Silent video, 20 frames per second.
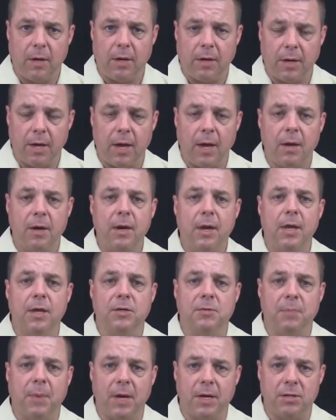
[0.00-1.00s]
again,
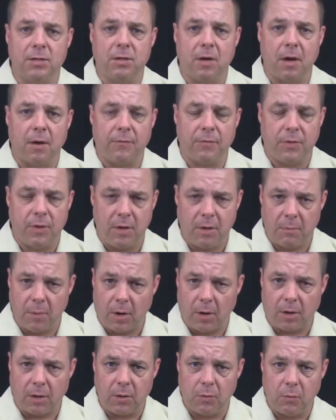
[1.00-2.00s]
is based off the
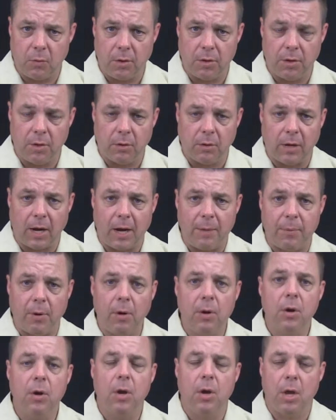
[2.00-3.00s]
American one-year
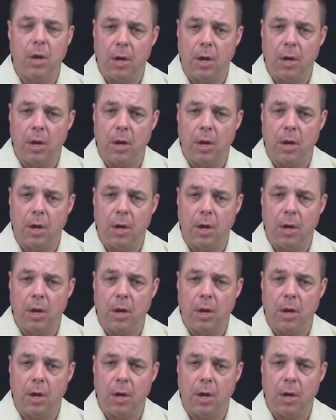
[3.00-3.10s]
LIBOR,